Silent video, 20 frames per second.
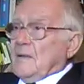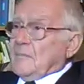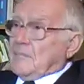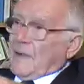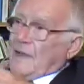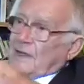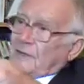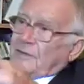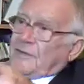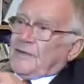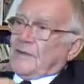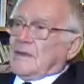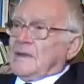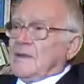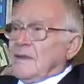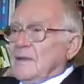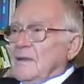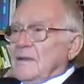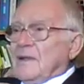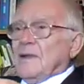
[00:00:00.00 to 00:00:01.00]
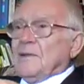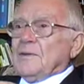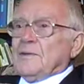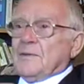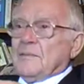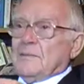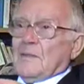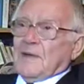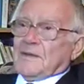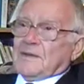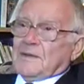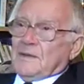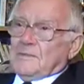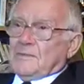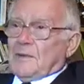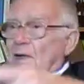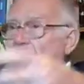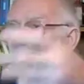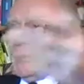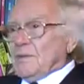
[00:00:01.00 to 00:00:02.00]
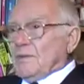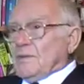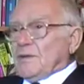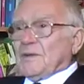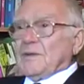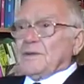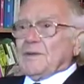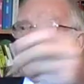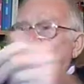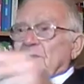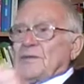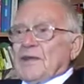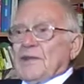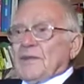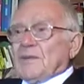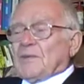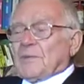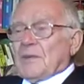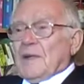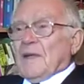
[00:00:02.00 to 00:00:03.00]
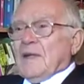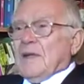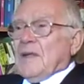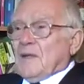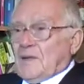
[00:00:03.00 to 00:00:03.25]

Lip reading: bouncing along over muddy roads and goodness knows where,